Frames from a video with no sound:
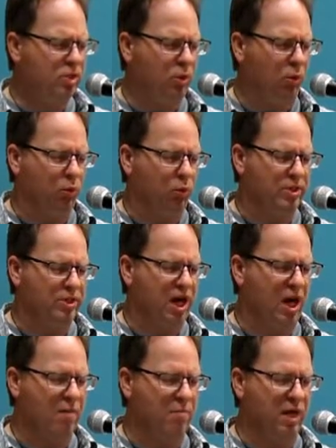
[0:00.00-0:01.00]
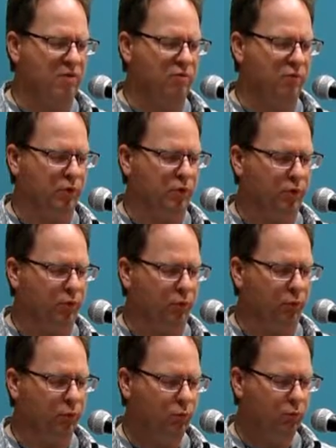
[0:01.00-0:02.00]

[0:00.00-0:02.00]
jolt was not meant for you.